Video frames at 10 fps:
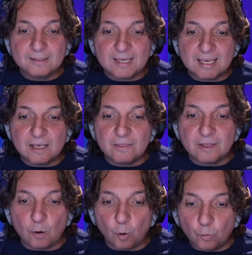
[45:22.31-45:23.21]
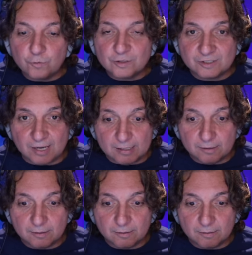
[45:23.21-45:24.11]
taking the
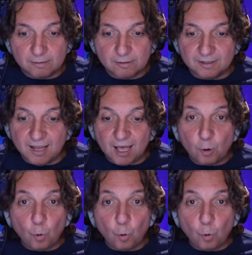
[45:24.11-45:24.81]
oversight, not